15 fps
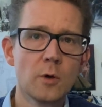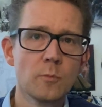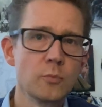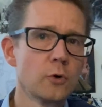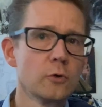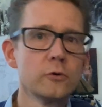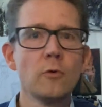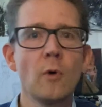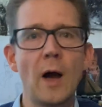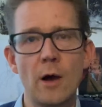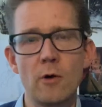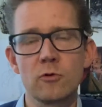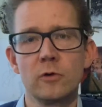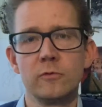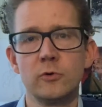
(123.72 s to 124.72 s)
pull you
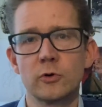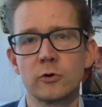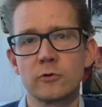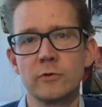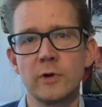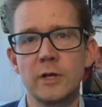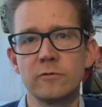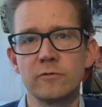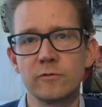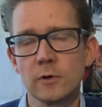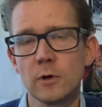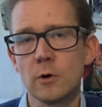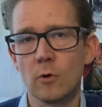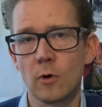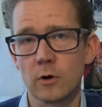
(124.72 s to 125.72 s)
out of your creative
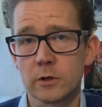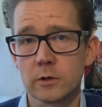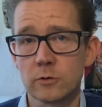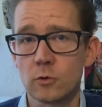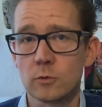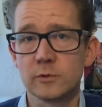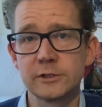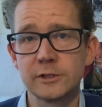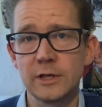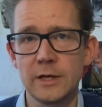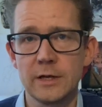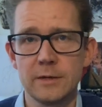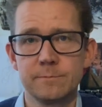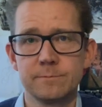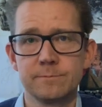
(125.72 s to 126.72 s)
flow on a normal day.